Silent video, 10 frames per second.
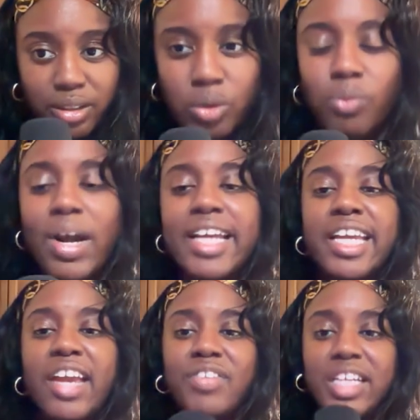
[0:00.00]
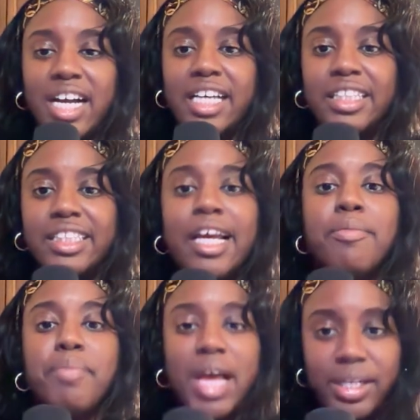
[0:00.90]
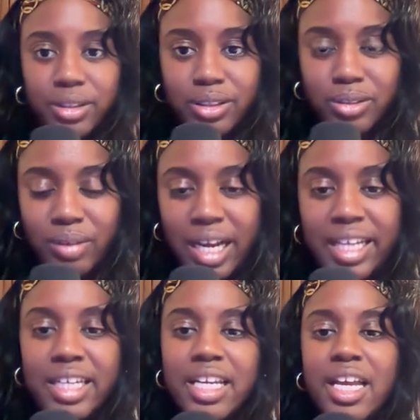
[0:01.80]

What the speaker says: the right KPIs that matters, right?